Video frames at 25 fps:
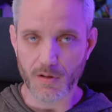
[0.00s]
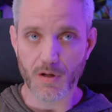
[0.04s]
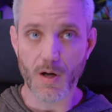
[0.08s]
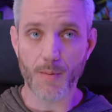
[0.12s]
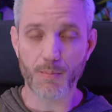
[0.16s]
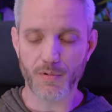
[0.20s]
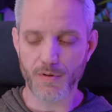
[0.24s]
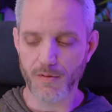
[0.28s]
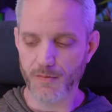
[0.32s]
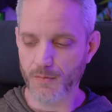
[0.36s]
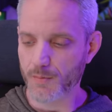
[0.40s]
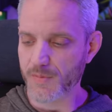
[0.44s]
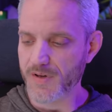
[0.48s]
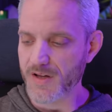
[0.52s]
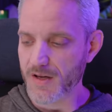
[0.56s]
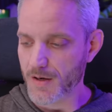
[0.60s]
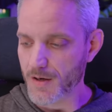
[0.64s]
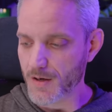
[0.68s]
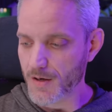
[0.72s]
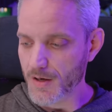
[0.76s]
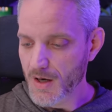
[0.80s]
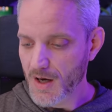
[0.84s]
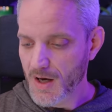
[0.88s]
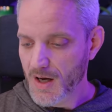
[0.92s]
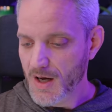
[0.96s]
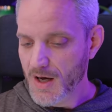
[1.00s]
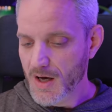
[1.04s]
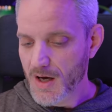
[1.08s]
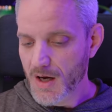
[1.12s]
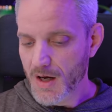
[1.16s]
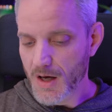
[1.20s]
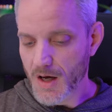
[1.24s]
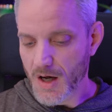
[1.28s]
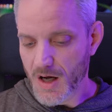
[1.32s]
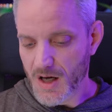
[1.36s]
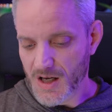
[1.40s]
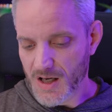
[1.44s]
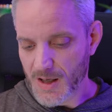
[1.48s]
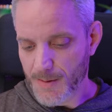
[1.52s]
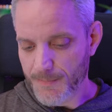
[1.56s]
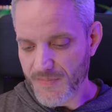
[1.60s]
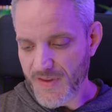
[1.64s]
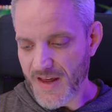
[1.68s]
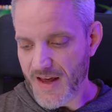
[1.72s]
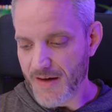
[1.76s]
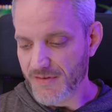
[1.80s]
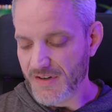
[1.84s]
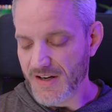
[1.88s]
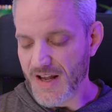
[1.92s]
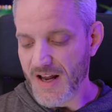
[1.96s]
a couple of them here. Um,
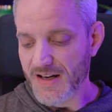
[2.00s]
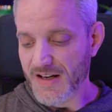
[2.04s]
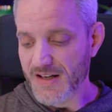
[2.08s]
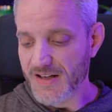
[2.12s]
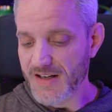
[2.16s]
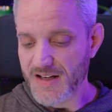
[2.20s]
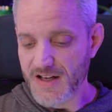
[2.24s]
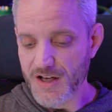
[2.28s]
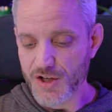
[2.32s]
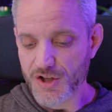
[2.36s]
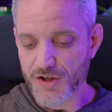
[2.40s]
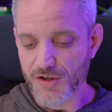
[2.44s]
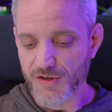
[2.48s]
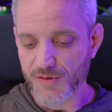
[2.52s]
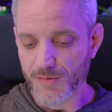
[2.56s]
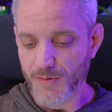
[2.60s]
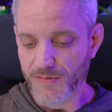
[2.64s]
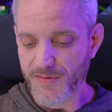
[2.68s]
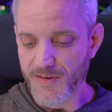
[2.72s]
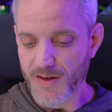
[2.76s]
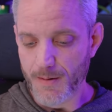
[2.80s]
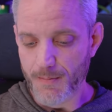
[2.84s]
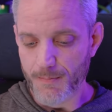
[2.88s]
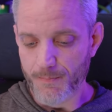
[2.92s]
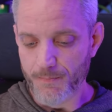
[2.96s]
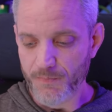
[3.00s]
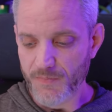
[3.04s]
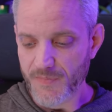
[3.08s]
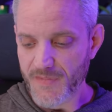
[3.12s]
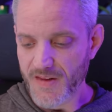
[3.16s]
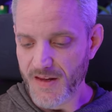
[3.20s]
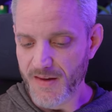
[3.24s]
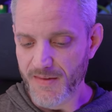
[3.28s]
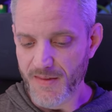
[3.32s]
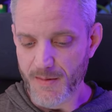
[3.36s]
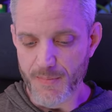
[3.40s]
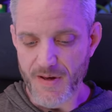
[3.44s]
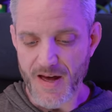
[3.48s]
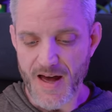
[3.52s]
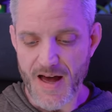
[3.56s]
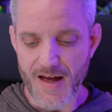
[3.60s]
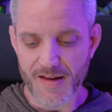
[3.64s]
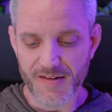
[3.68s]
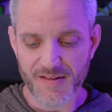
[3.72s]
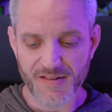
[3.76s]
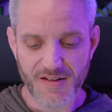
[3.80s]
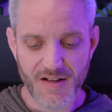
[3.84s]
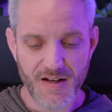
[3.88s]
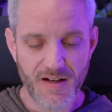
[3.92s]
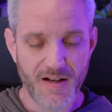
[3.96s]
haven't had any issues with them in the
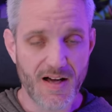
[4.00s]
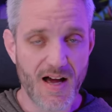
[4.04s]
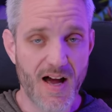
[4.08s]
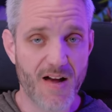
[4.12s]
past.